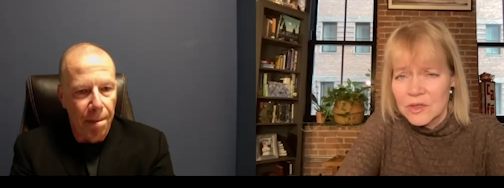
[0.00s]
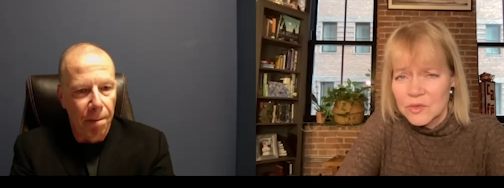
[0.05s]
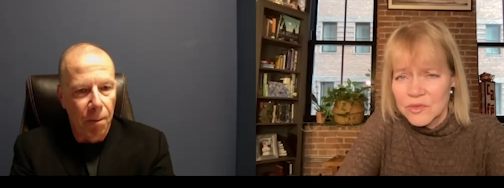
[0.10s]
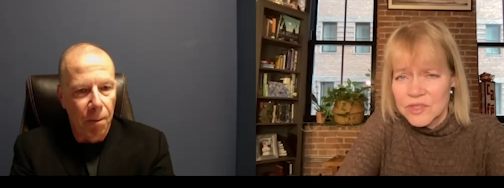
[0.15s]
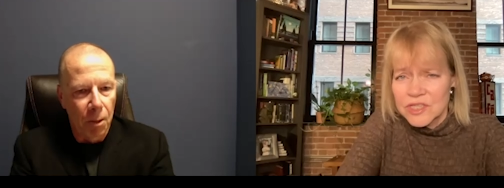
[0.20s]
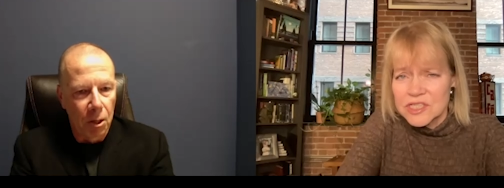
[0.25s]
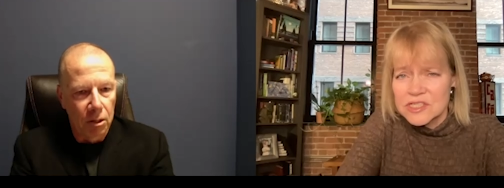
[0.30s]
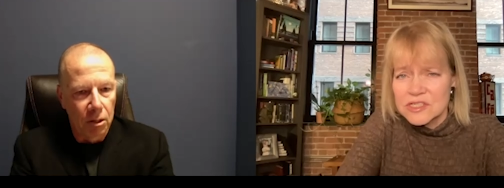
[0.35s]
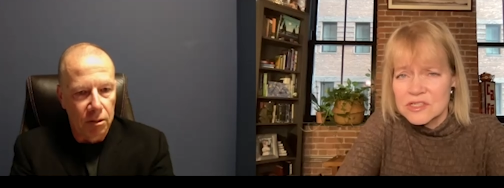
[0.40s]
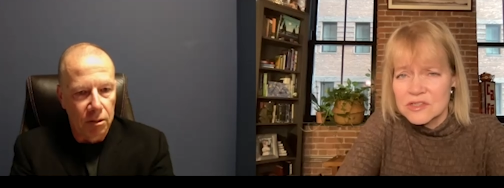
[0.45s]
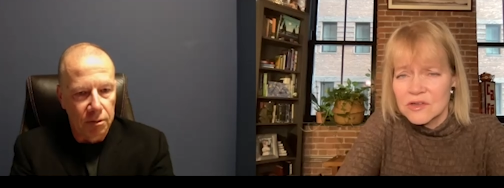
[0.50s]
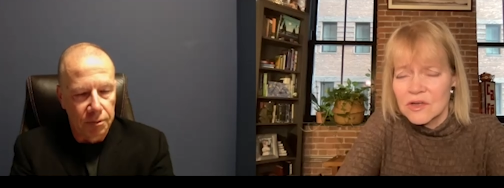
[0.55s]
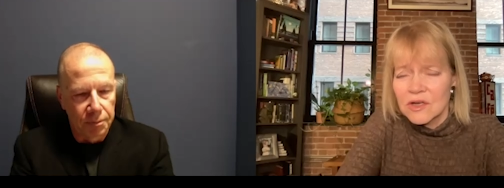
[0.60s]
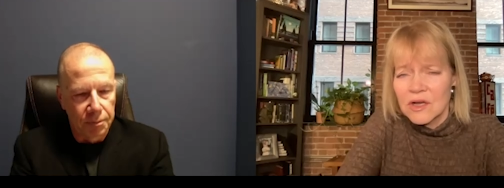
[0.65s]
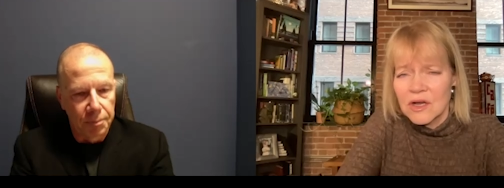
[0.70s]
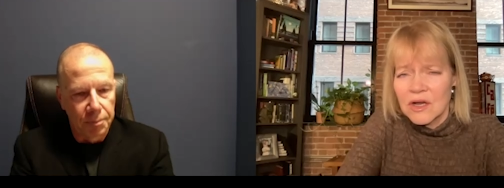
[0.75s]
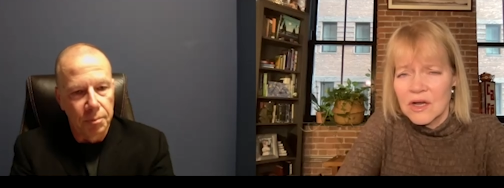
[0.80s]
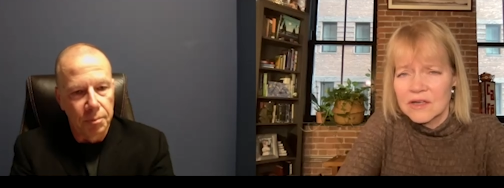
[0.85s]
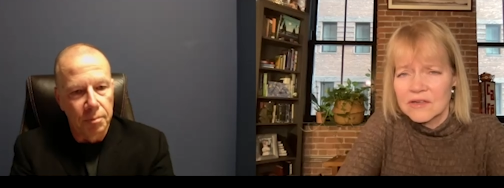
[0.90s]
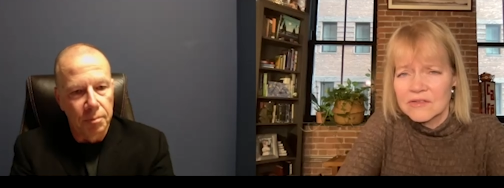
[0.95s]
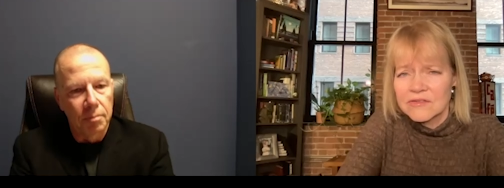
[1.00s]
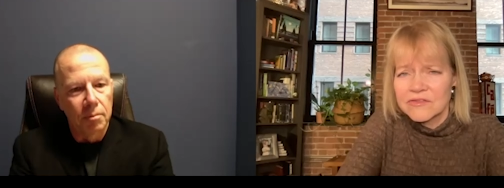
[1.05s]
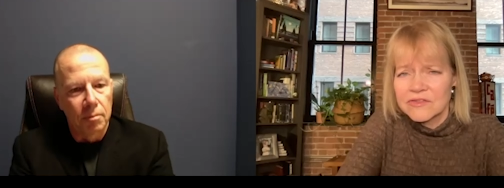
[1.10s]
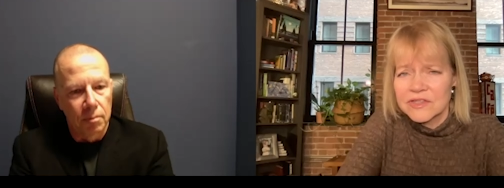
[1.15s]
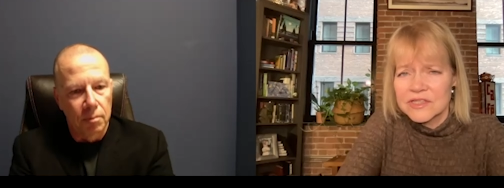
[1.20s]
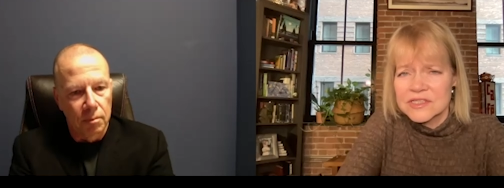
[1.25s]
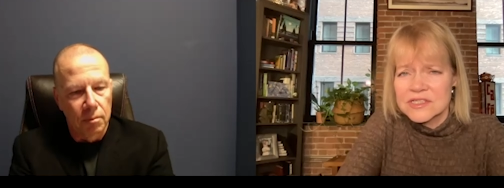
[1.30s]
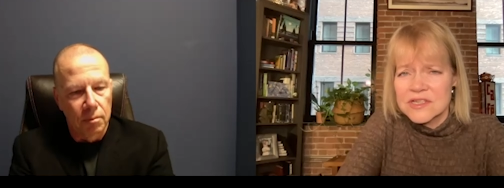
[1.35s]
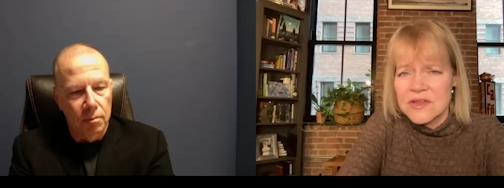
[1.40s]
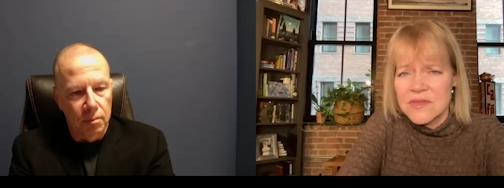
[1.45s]
Speaker 1: regional
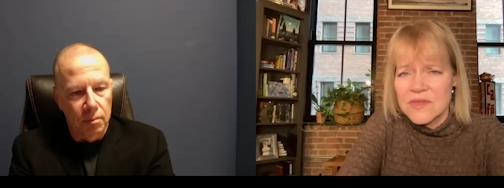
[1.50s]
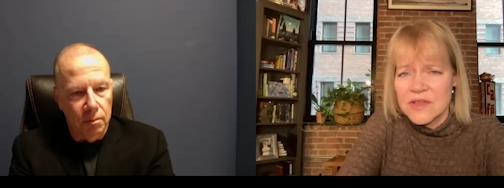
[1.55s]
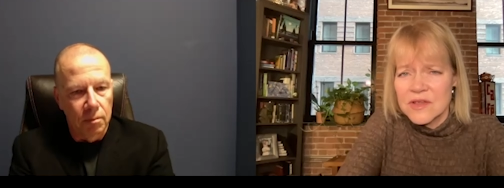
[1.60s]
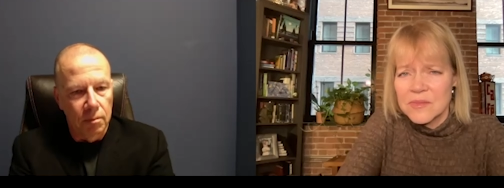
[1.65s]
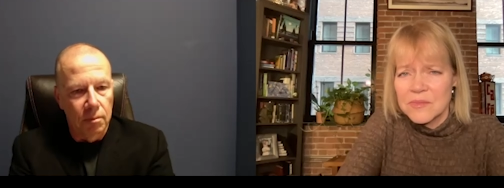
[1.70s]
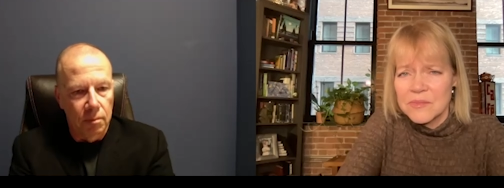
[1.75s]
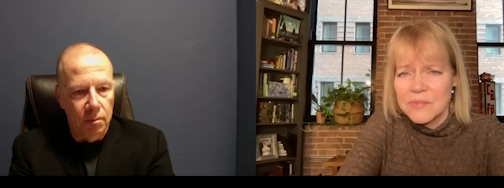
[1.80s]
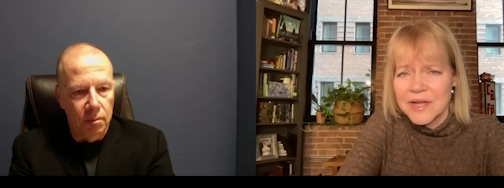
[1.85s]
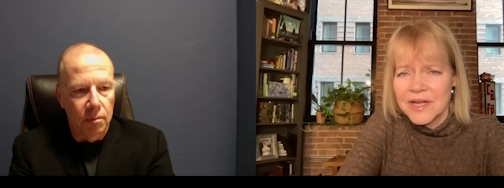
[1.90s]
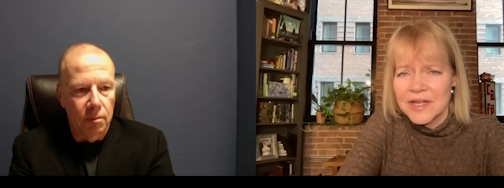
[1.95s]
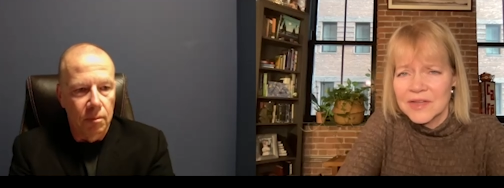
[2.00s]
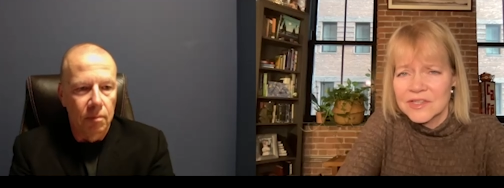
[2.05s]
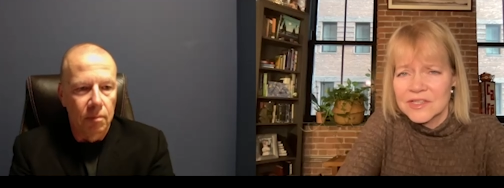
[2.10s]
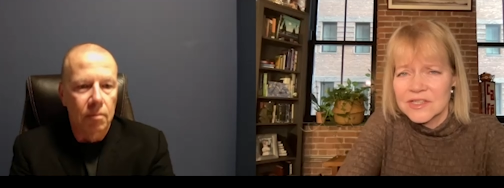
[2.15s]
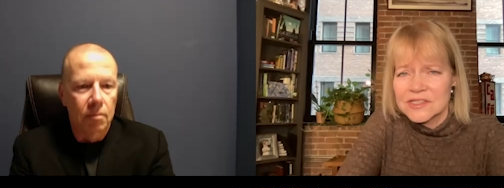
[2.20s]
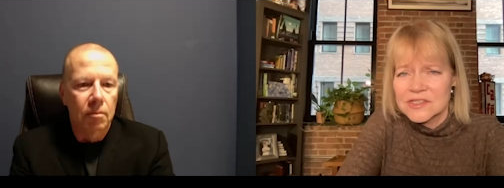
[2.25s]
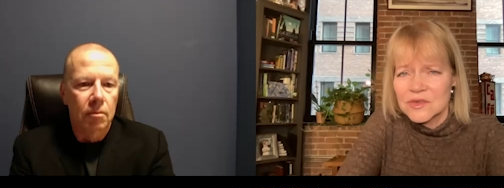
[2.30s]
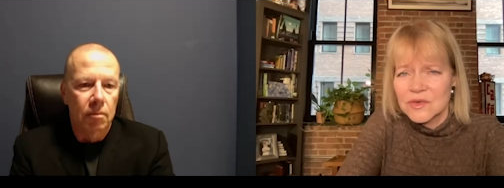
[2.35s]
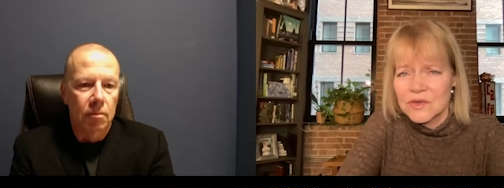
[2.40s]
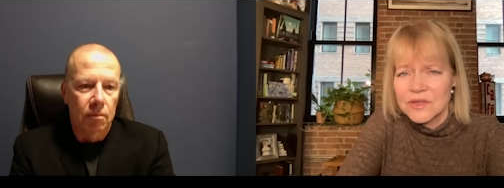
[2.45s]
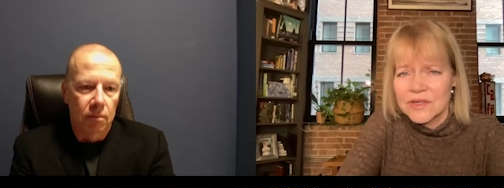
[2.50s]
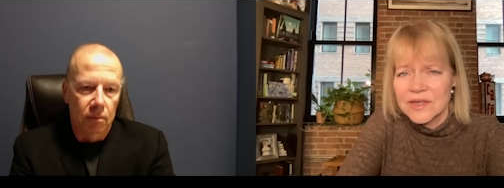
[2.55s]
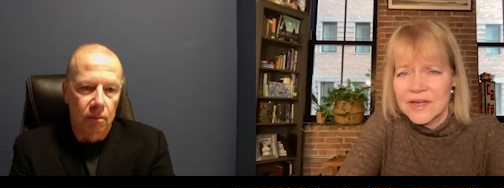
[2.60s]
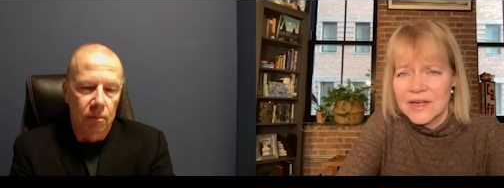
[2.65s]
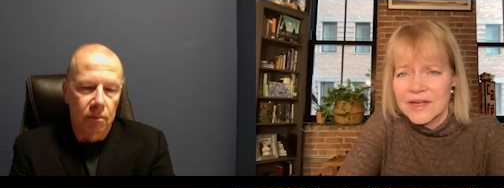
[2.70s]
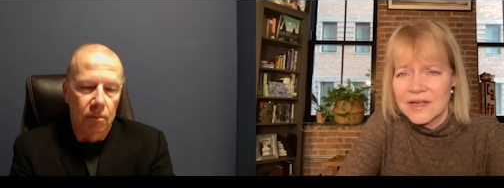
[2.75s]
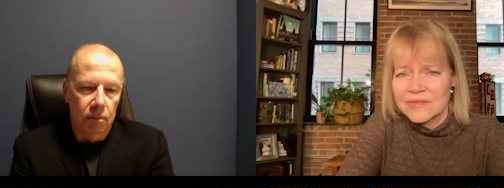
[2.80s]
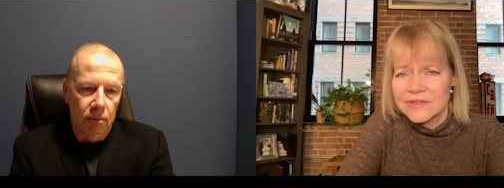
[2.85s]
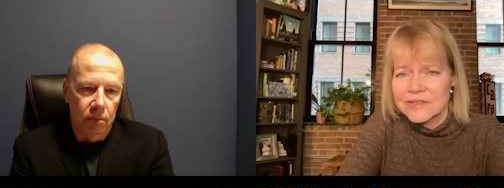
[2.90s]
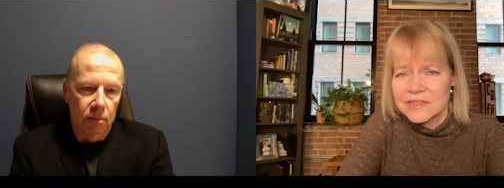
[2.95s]
conflict and the impact that's going to
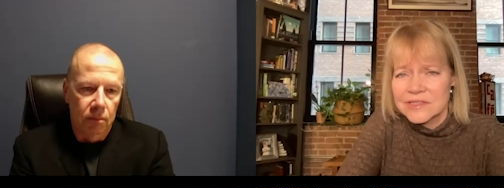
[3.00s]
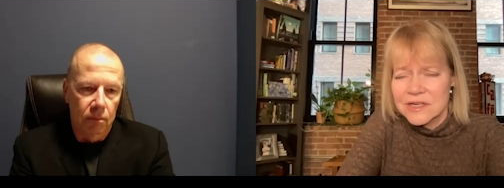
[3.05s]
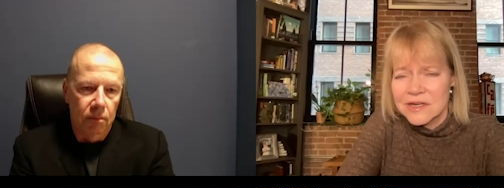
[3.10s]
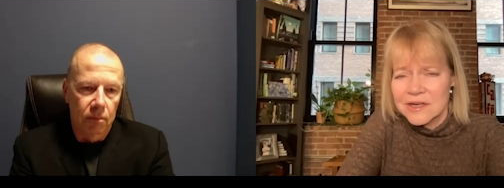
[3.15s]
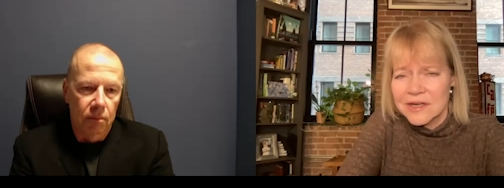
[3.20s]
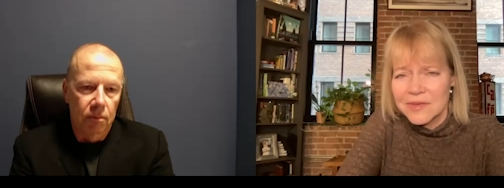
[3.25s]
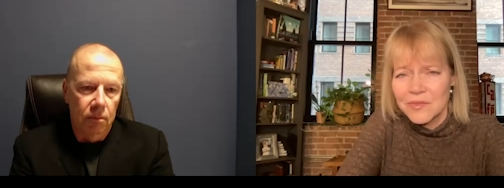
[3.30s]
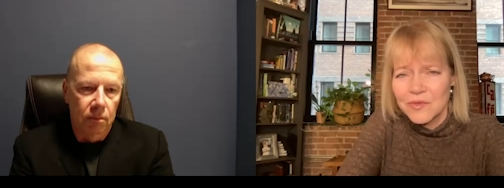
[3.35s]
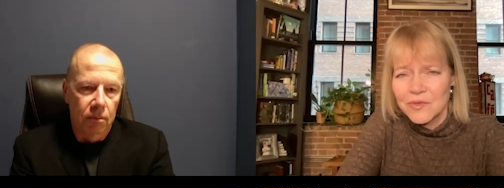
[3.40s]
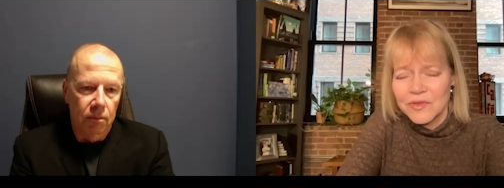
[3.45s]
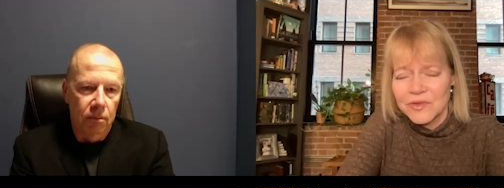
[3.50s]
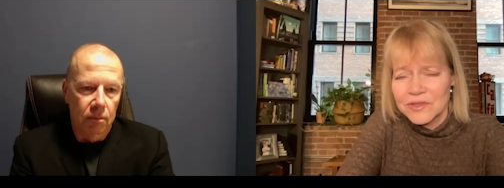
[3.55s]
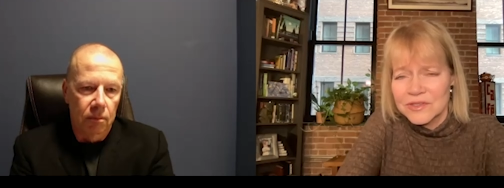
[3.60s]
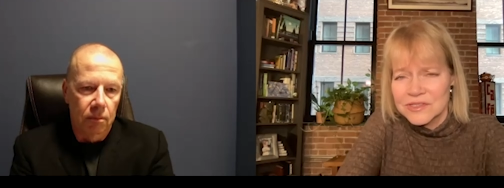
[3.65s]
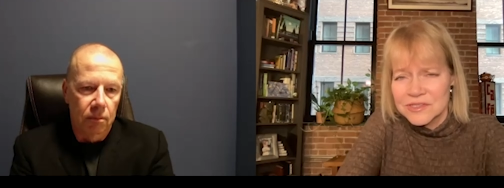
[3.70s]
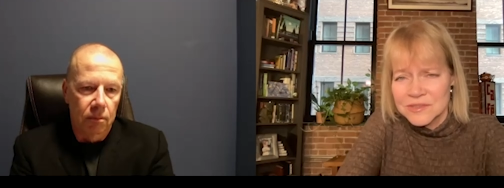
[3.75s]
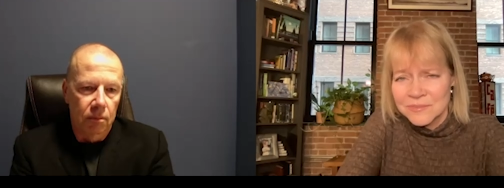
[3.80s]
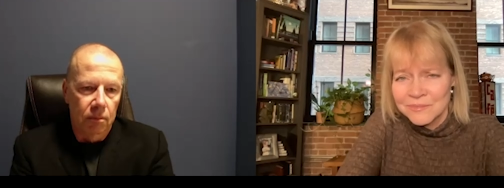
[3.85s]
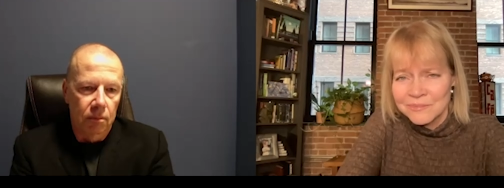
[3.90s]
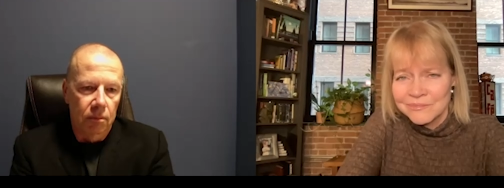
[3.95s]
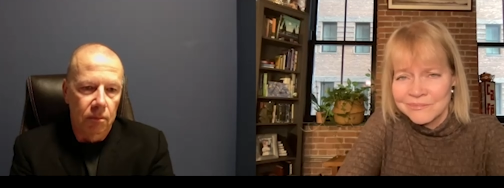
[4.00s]
have at a time when there's